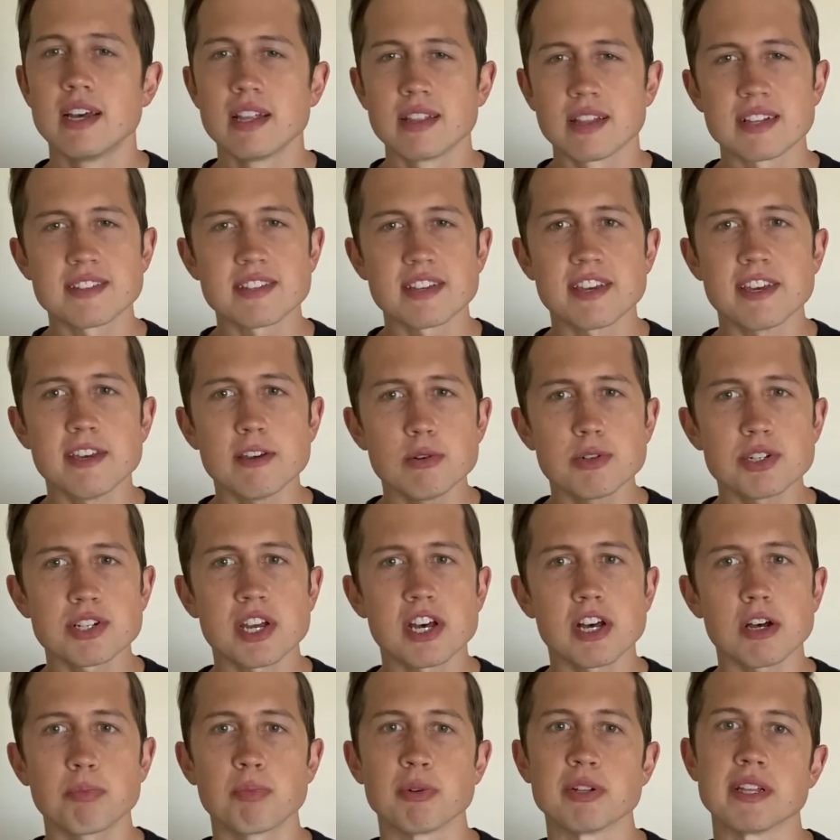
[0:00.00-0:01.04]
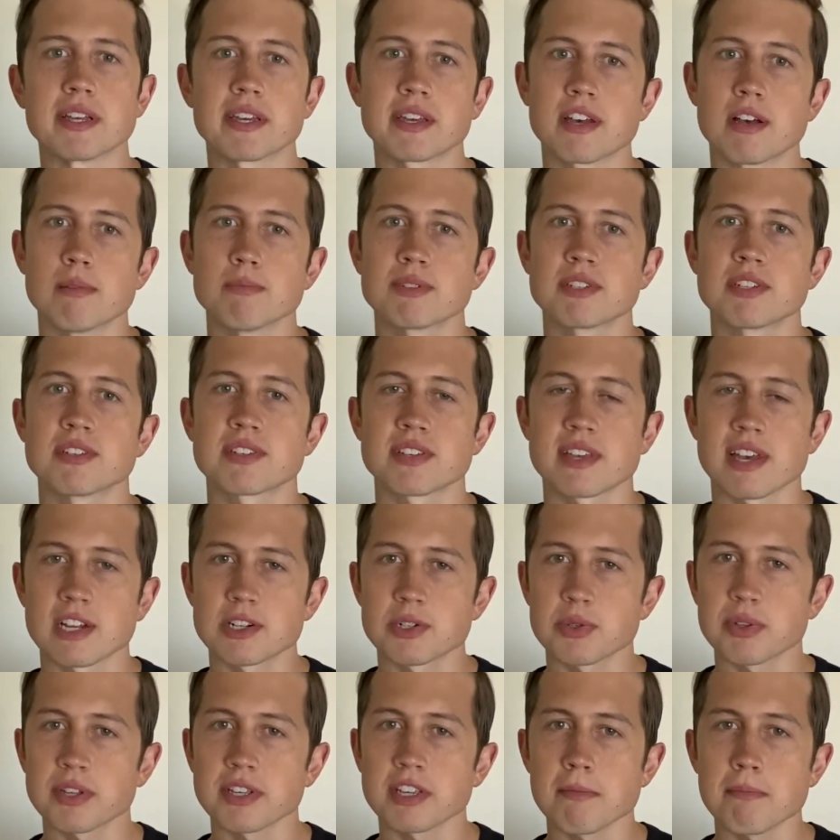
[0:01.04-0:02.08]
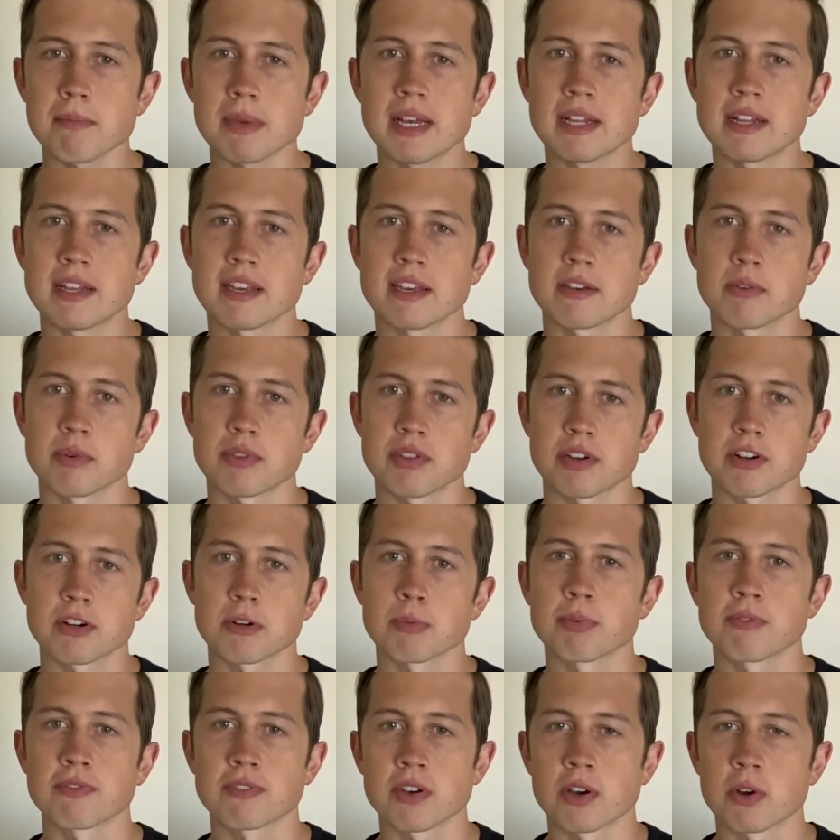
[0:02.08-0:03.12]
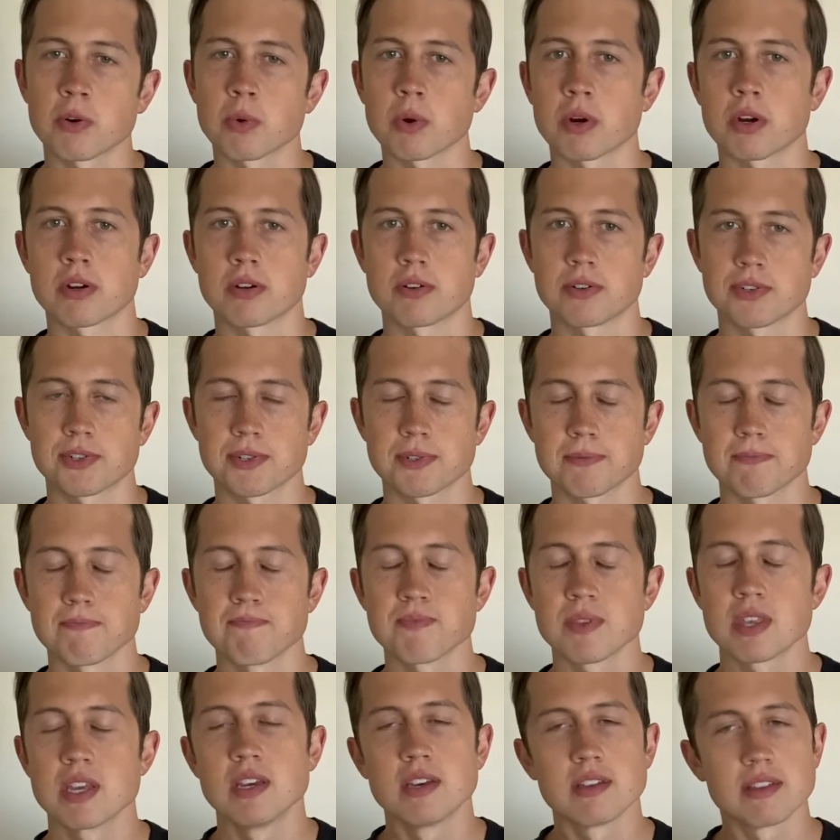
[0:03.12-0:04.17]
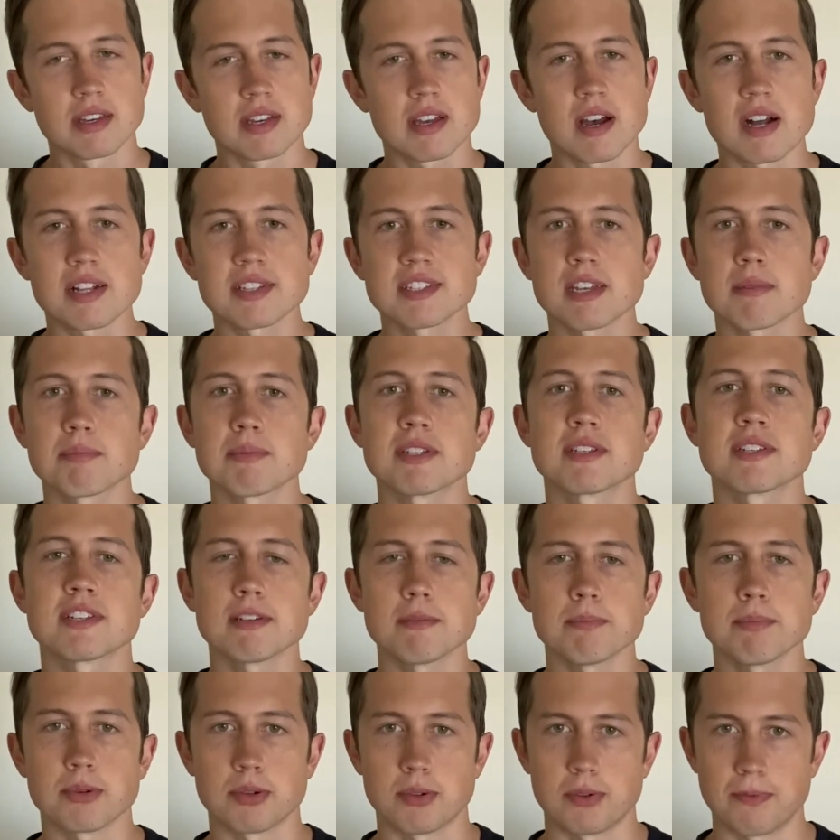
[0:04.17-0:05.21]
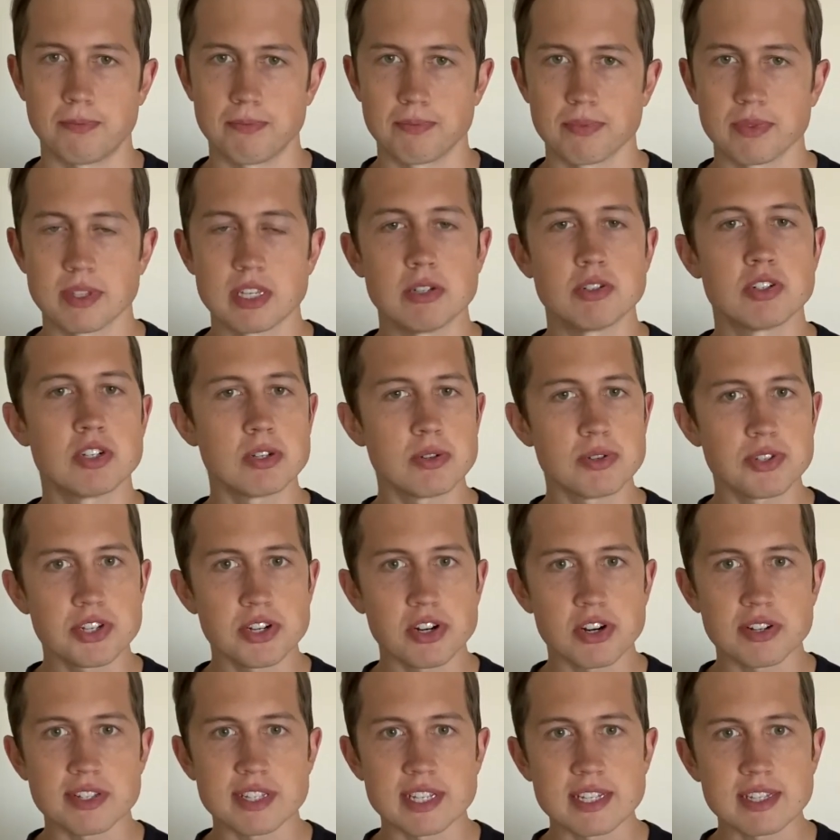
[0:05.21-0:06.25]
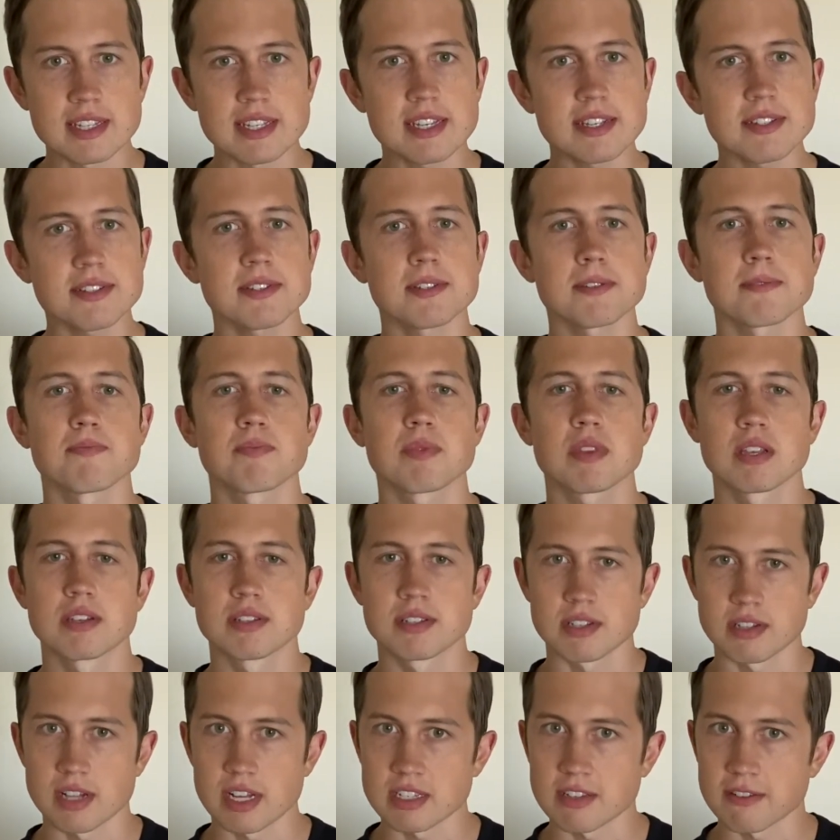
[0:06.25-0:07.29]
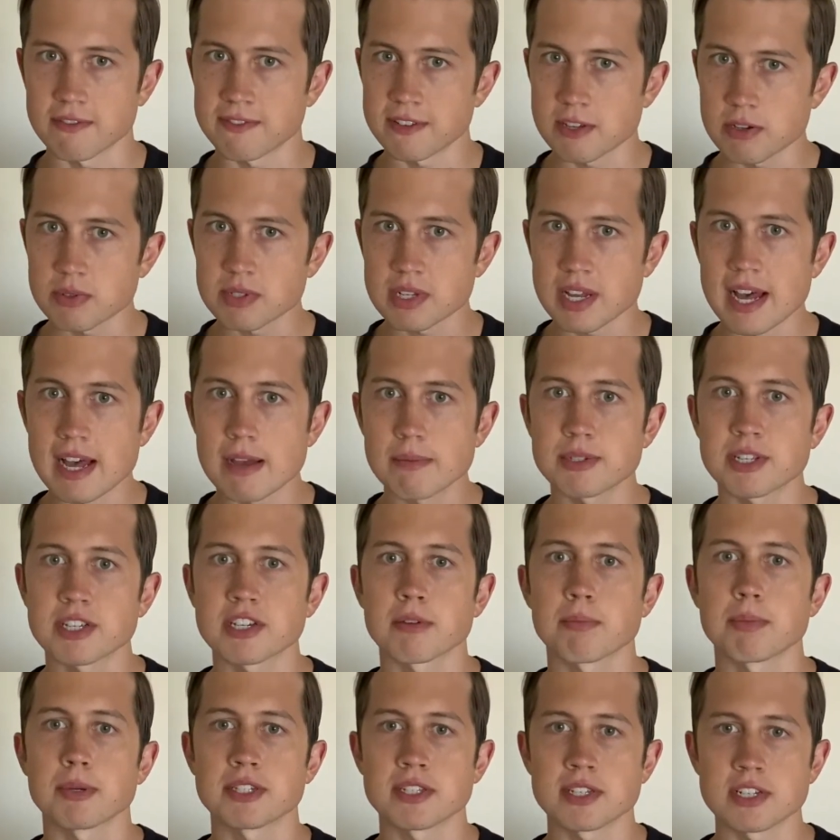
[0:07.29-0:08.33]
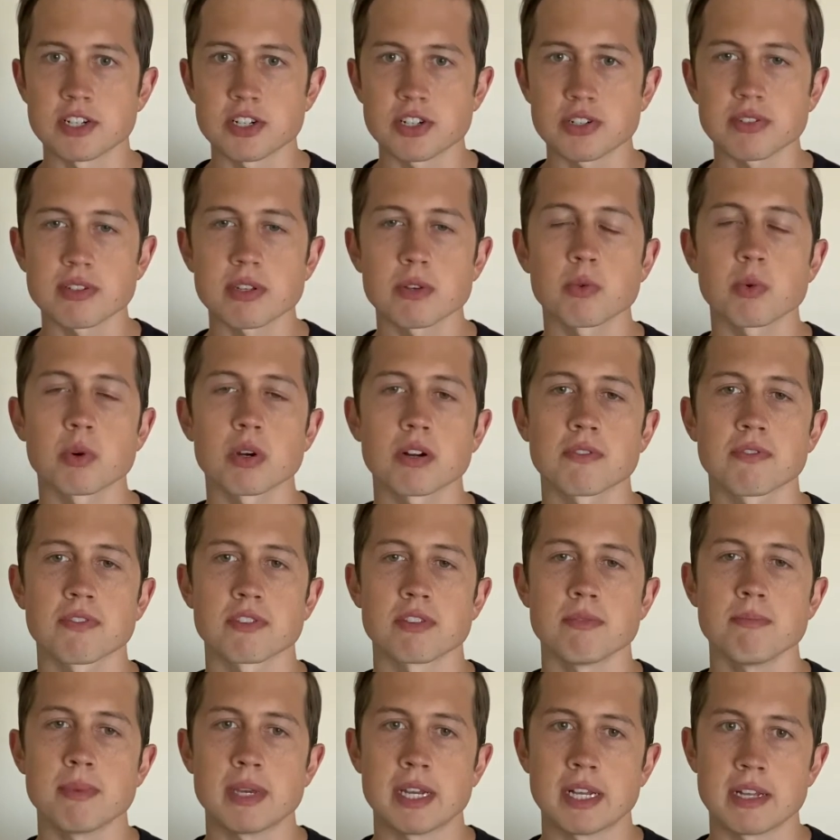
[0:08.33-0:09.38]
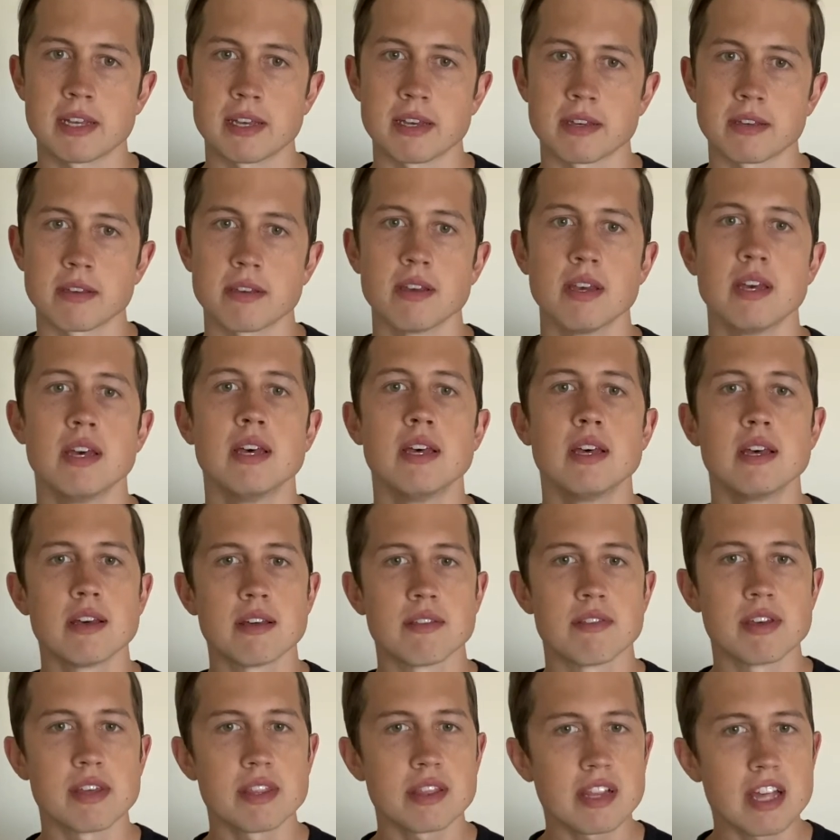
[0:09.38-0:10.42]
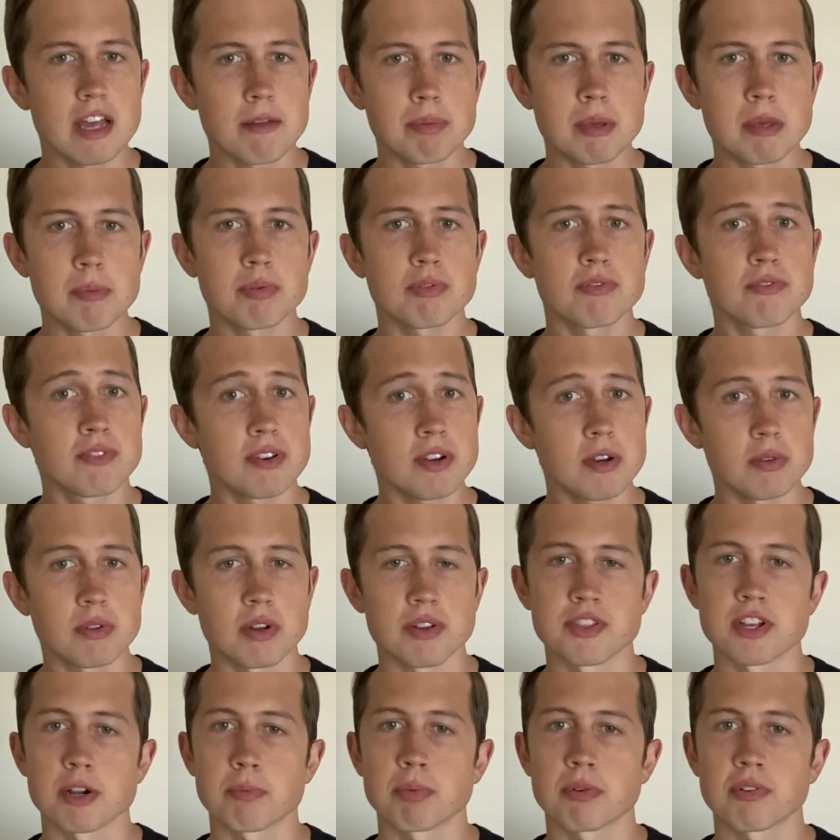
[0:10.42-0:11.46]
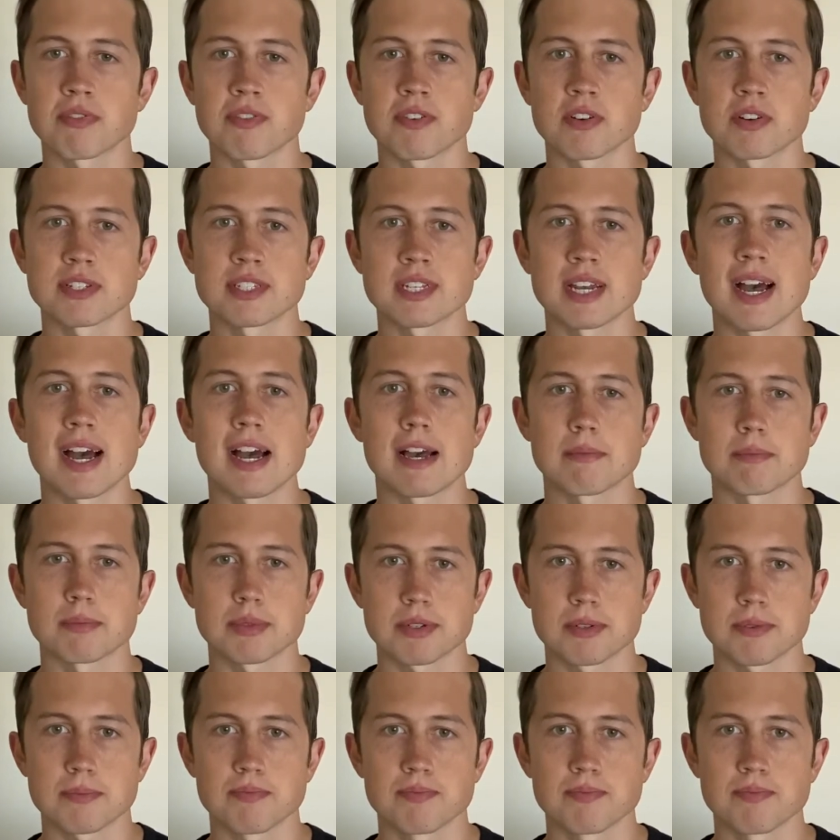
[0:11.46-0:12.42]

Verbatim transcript: That's a huge help when it comes to scheduling a meeting with a group of coworkers. The concept is simple. You choose your attendees, select a few times that could potentially work for the meeting, then let people vote on their preferred times.